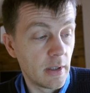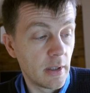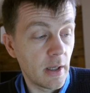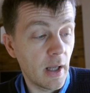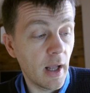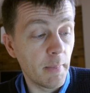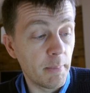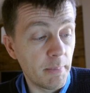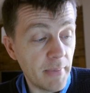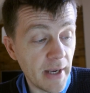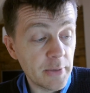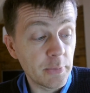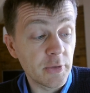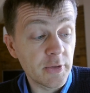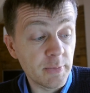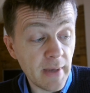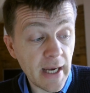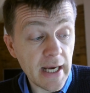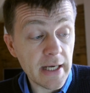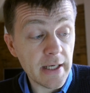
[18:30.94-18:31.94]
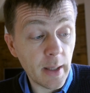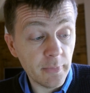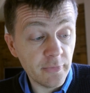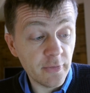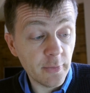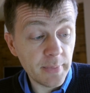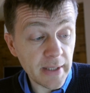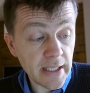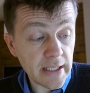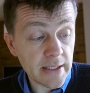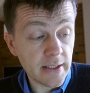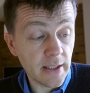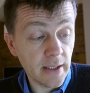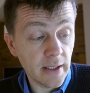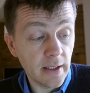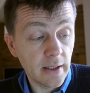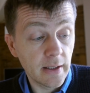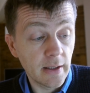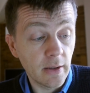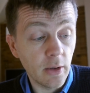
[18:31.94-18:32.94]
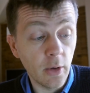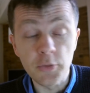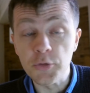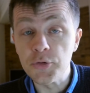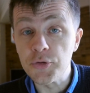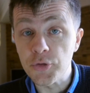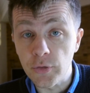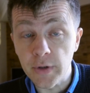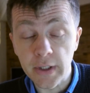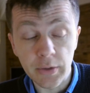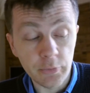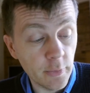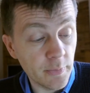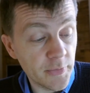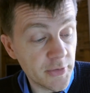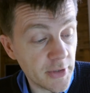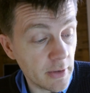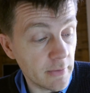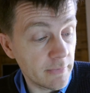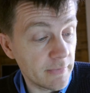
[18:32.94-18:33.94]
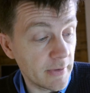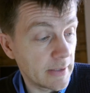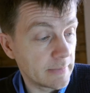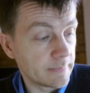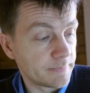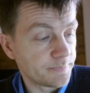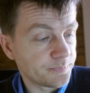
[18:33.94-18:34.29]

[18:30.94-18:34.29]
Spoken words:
A bed was made up for Peter on the drawing-room sofa.